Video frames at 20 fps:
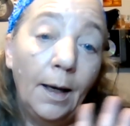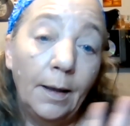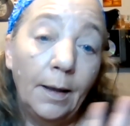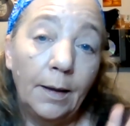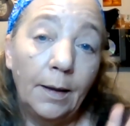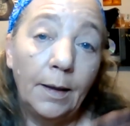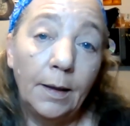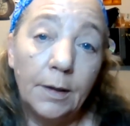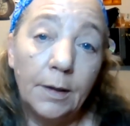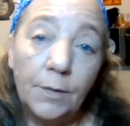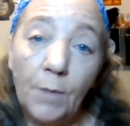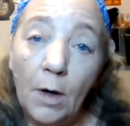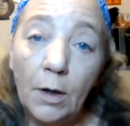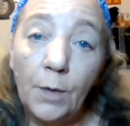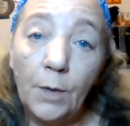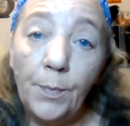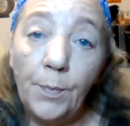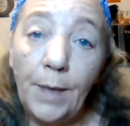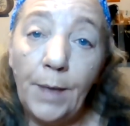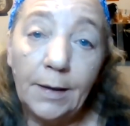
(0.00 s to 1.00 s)
Hi guys,
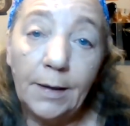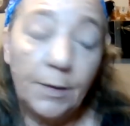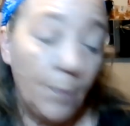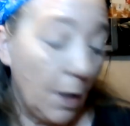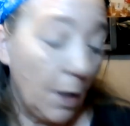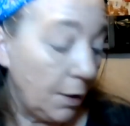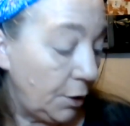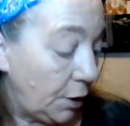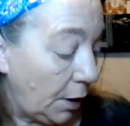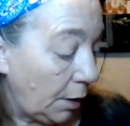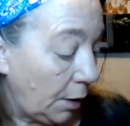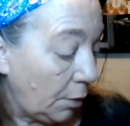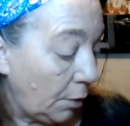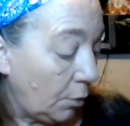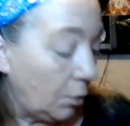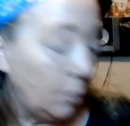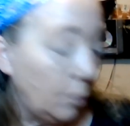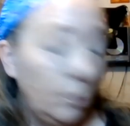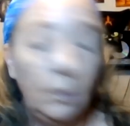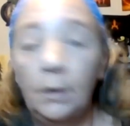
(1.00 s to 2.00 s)
welcome back to my
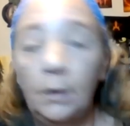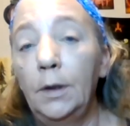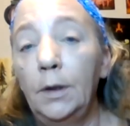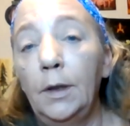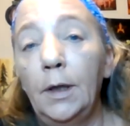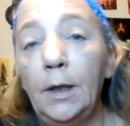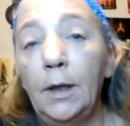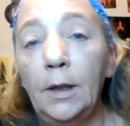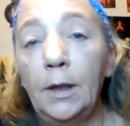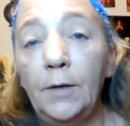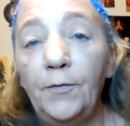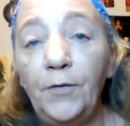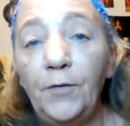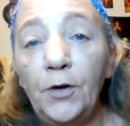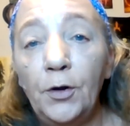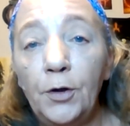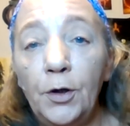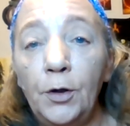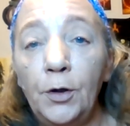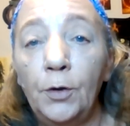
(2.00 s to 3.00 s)
channel, and
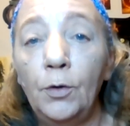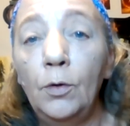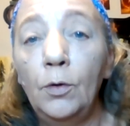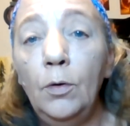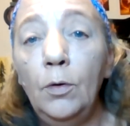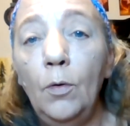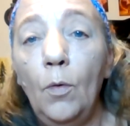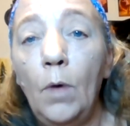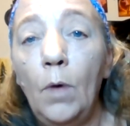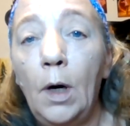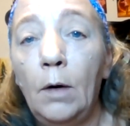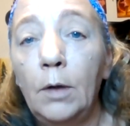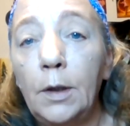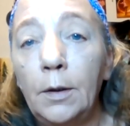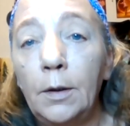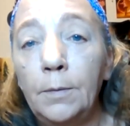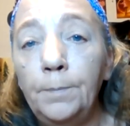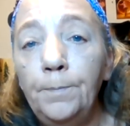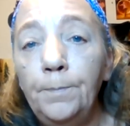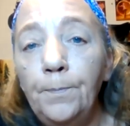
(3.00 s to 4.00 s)
if you're new,
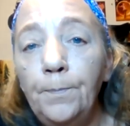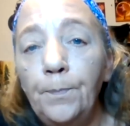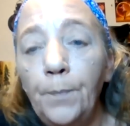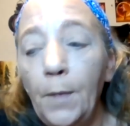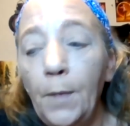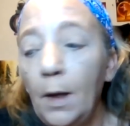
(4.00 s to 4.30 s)
welcome.